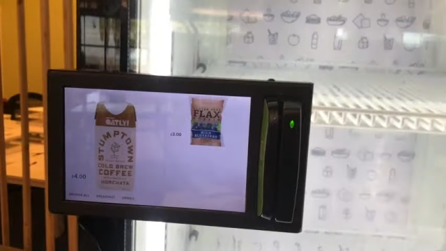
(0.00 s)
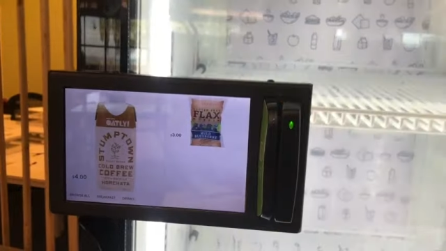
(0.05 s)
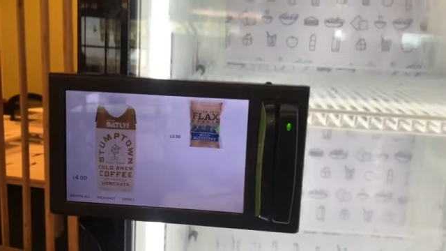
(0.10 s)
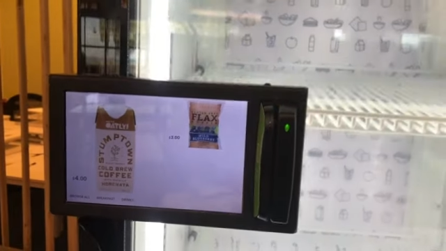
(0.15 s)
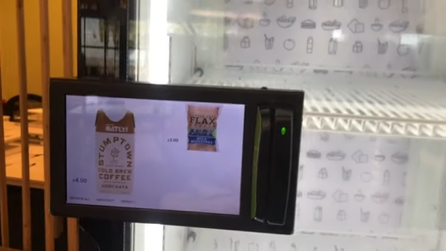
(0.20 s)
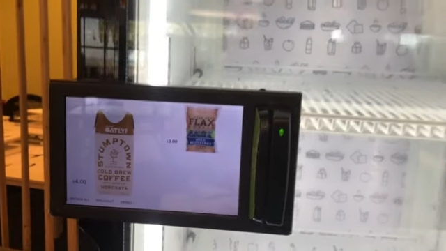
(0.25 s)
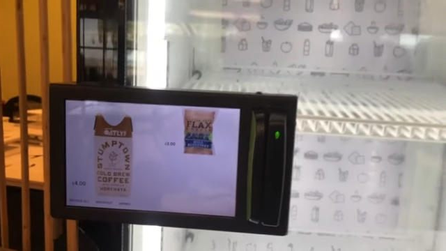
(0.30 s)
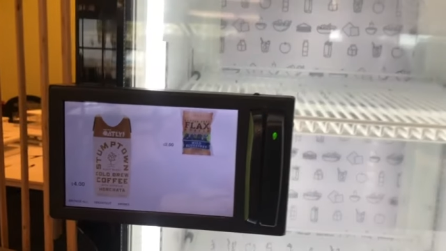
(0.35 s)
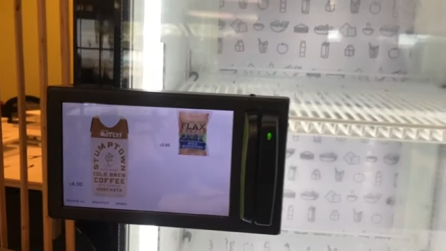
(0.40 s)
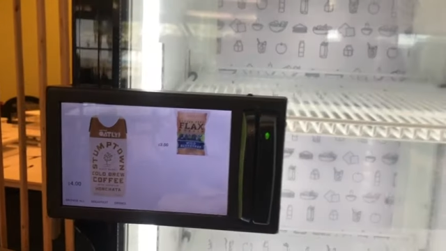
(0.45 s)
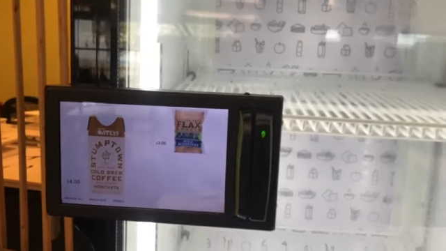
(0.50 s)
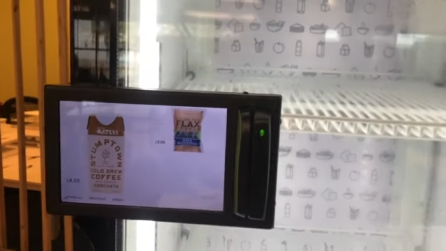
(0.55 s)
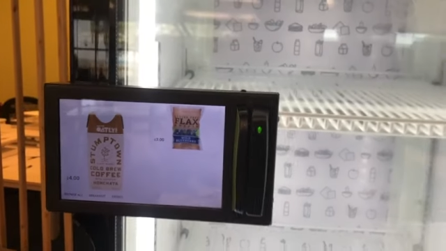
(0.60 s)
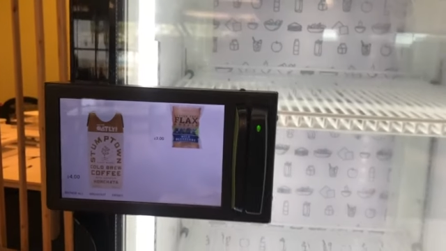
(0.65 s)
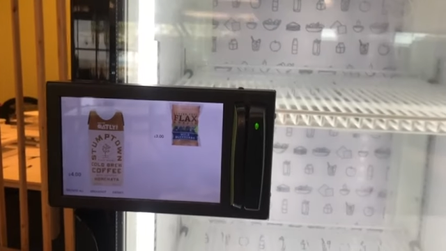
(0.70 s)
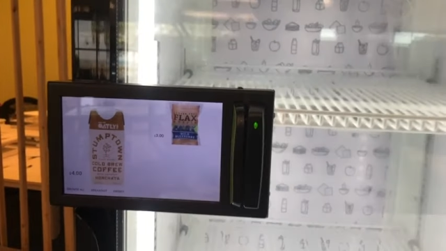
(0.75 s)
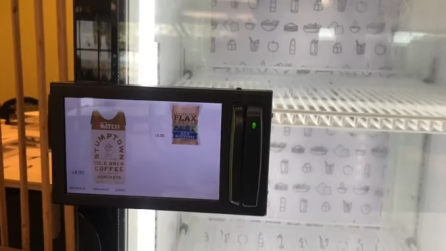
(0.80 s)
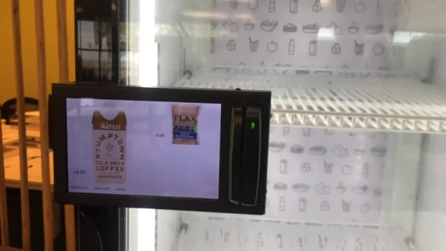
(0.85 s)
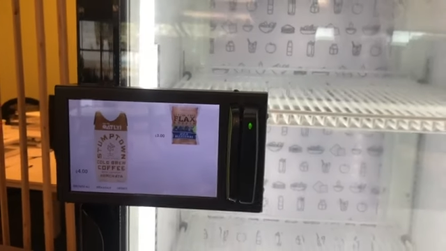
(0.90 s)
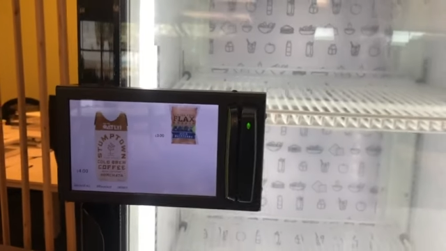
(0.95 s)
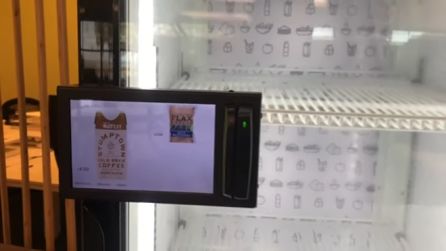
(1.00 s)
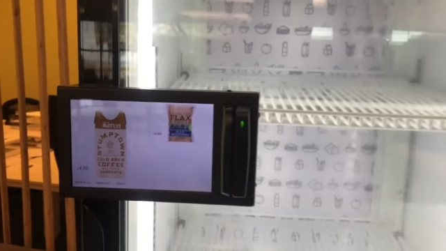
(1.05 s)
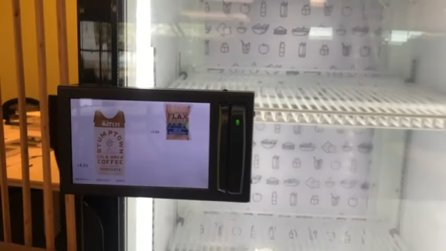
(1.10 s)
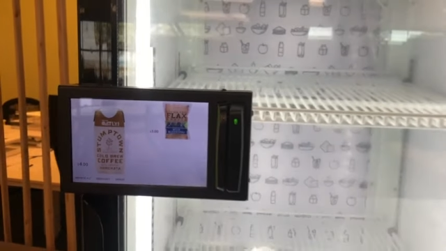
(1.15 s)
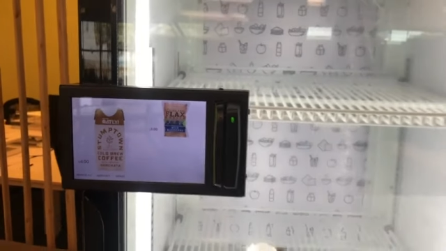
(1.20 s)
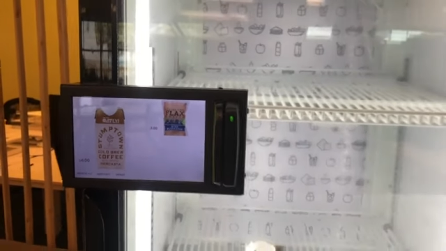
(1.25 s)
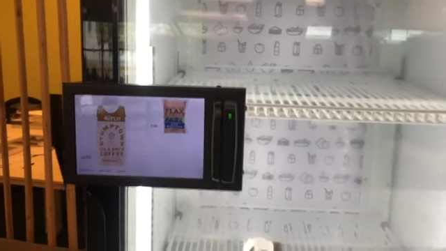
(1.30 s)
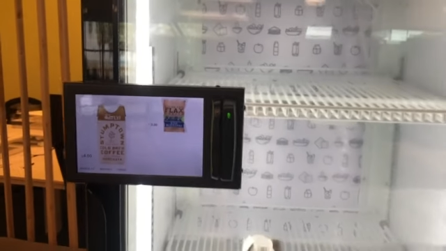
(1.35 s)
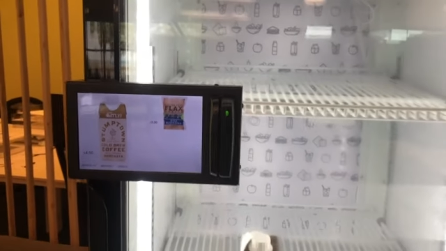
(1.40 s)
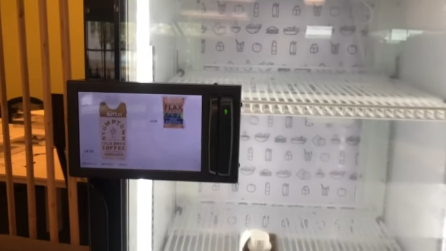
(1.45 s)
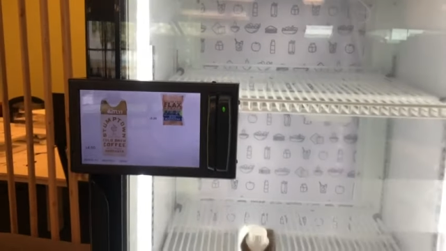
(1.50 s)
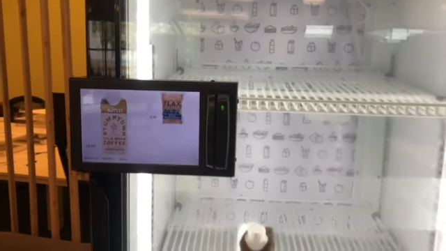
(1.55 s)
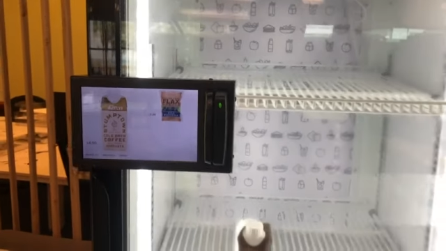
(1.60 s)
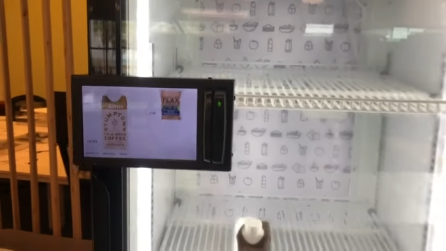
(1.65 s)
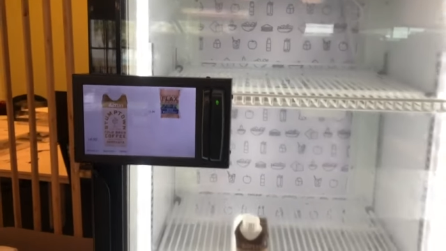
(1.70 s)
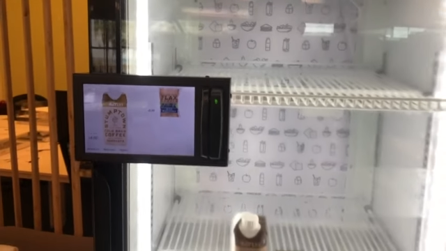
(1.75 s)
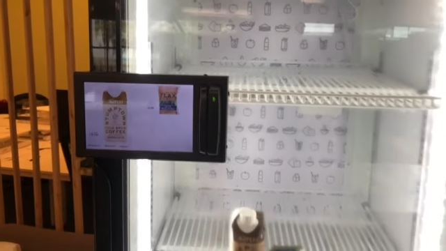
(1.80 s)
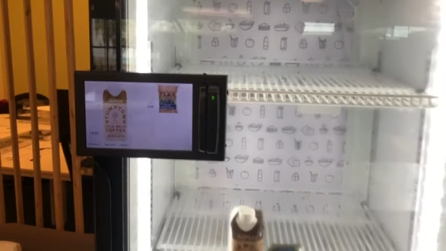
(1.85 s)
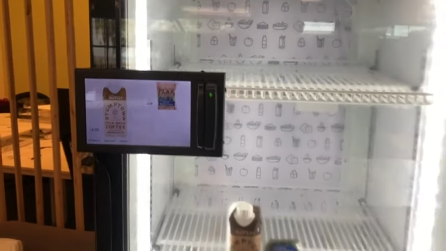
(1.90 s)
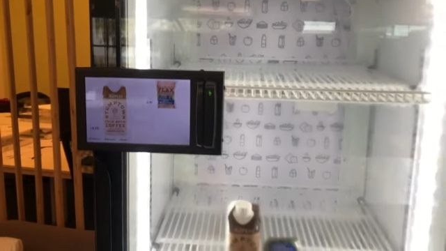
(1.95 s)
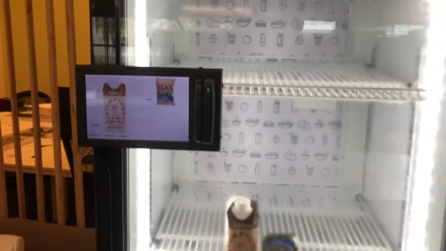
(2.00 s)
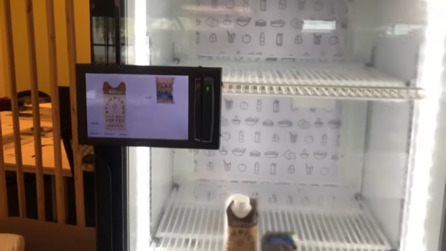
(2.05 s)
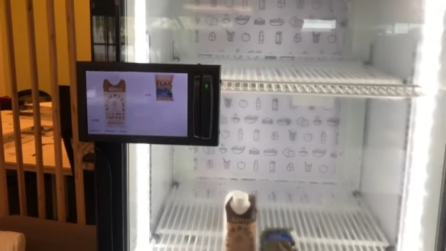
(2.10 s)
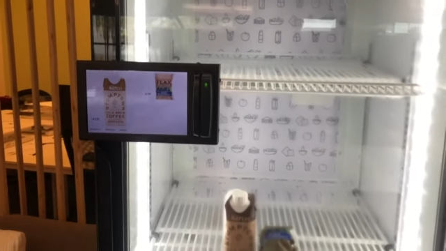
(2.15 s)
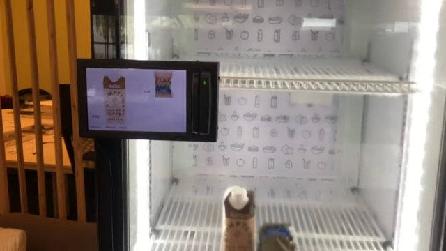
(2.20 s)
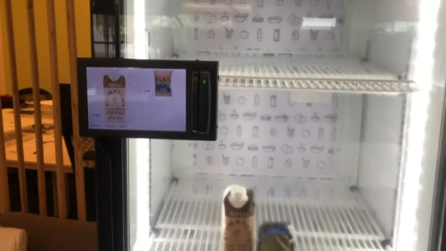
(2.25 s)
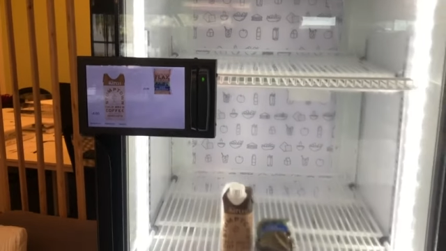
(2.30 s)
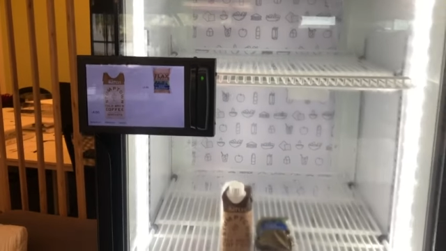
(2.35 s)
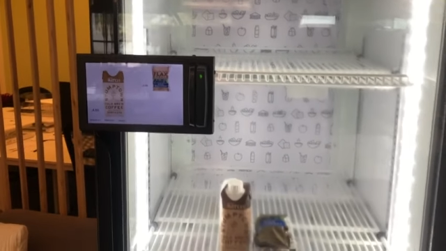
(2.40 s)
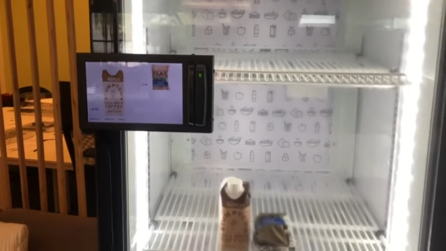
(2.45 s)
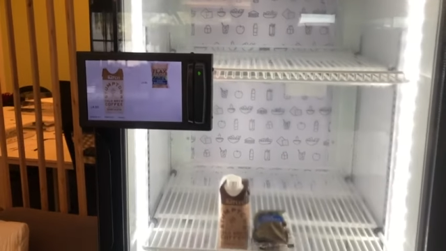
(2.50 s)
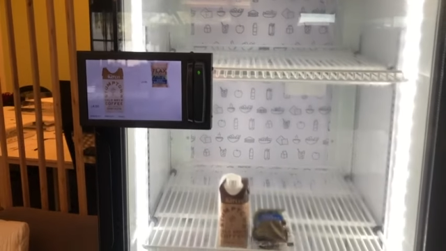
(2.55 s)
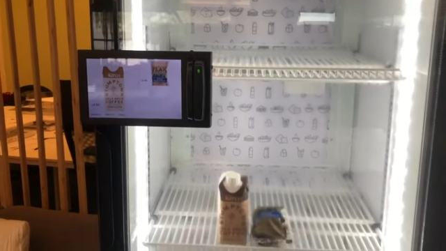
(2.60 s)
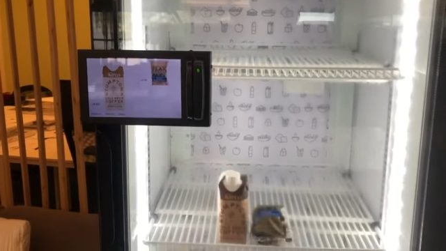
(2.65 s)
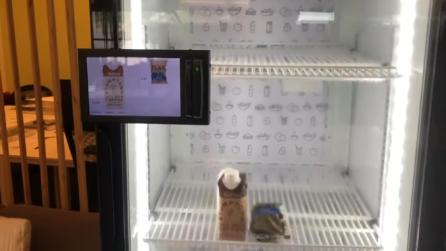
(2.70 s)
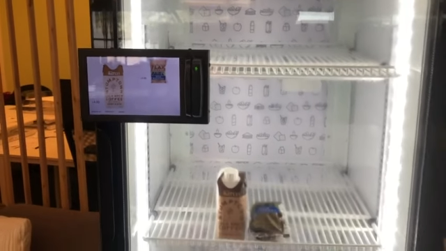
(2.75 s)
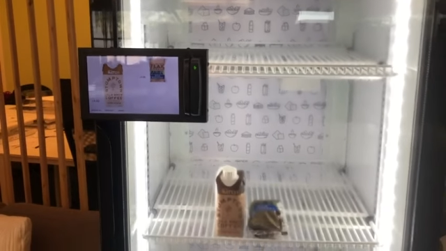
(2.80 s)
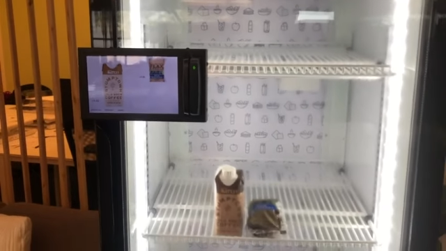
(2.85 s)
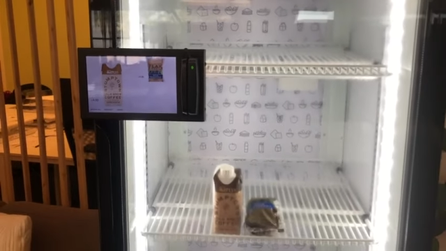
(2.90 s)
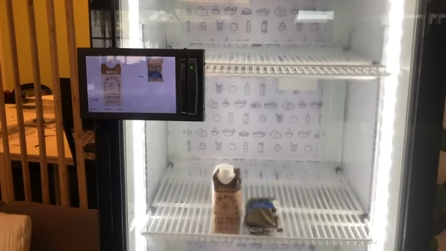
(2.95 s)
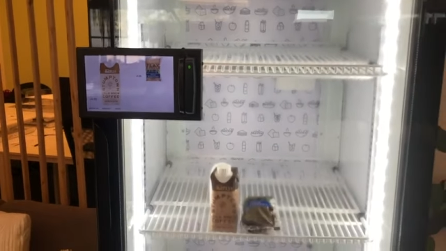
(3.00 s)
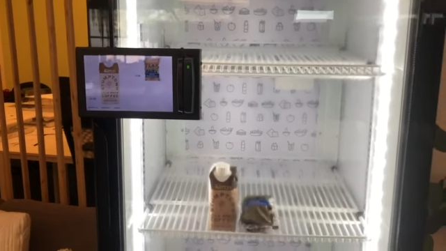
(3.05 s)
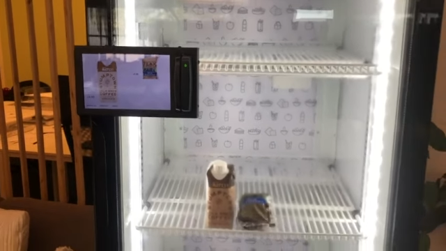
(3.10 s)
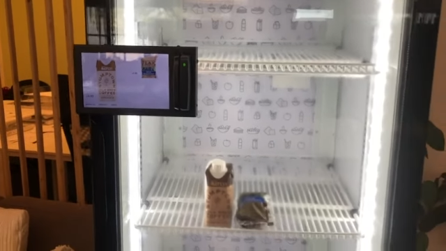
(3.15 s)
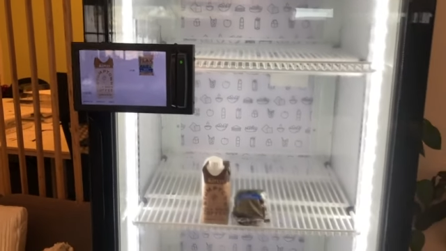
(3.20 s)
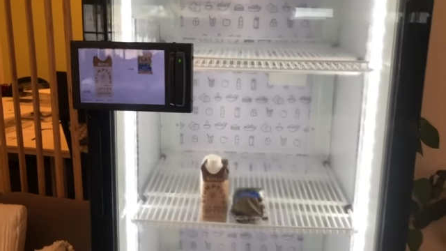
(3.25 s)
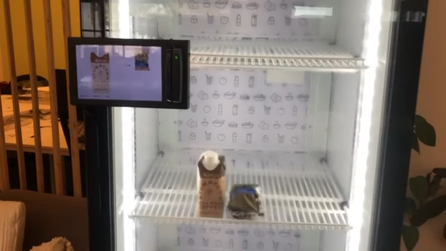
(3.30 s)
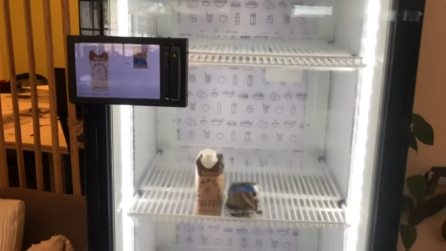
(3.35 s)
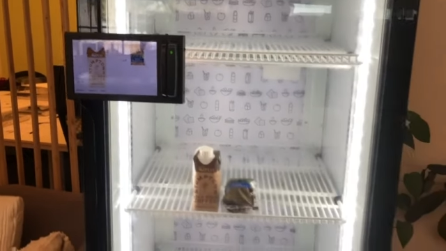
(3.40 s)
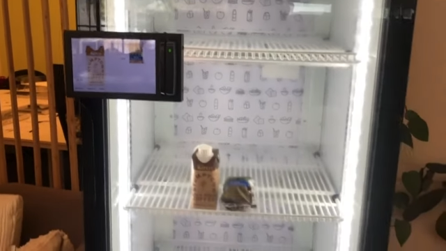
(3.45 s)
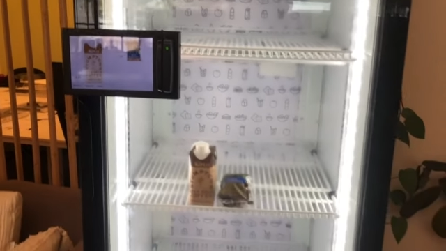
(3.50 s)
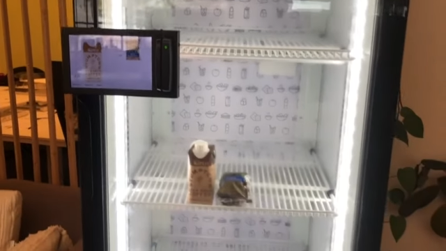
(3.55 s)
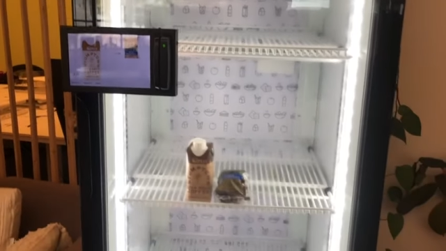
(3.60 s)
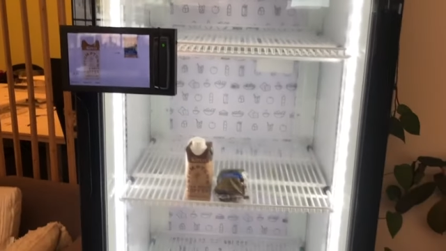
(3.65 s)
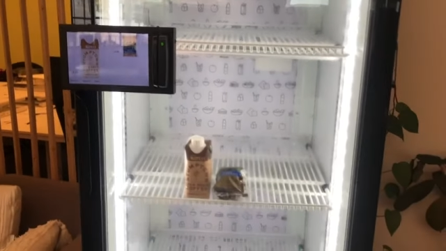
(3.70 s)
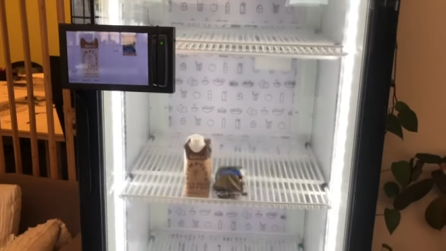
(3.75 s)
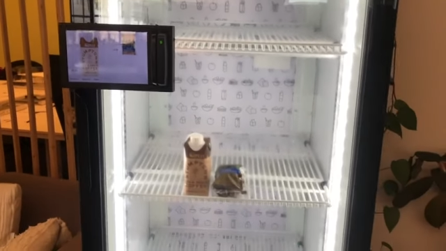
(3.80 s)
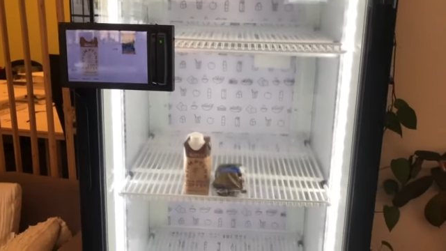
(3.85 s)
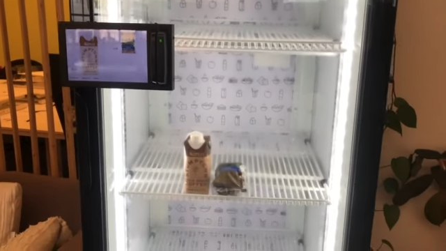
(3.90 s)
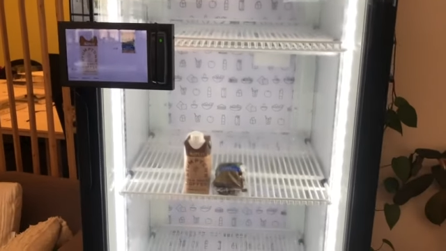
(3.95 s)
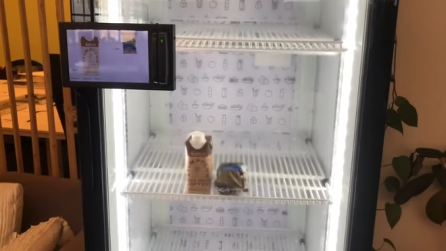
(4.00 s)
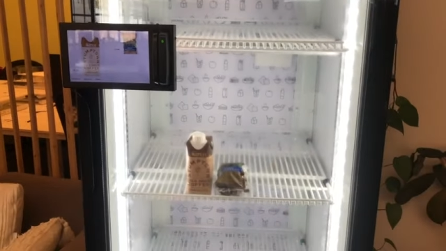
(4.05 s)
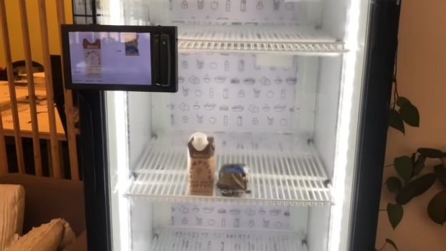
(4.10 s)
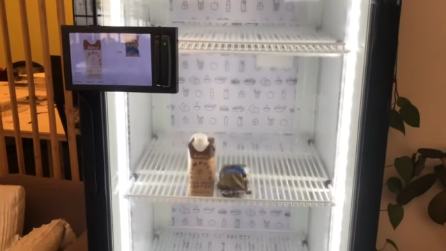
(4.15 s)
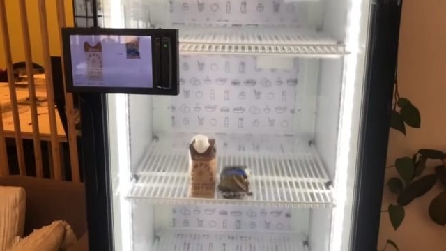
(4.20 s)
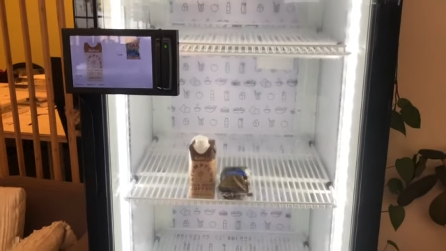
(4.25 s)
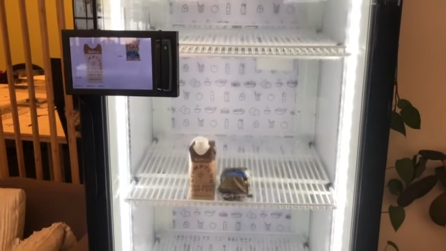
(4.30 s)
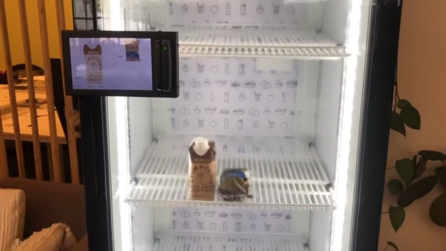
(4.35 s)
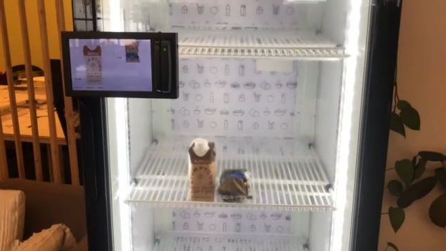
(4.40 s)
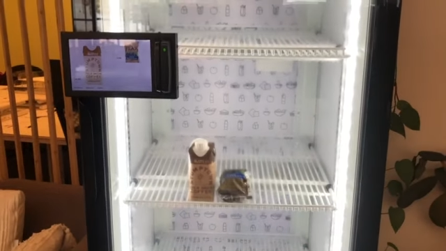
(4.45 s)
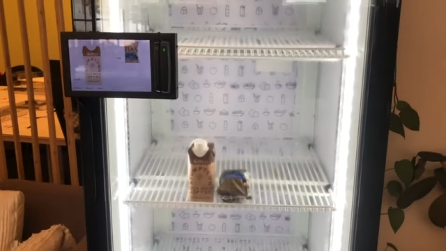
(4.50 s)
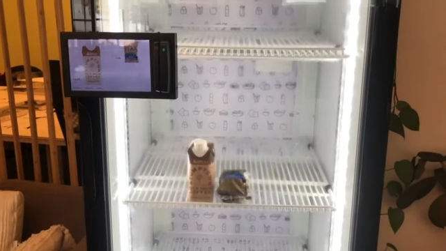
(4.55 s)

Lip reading: (no speaker visible)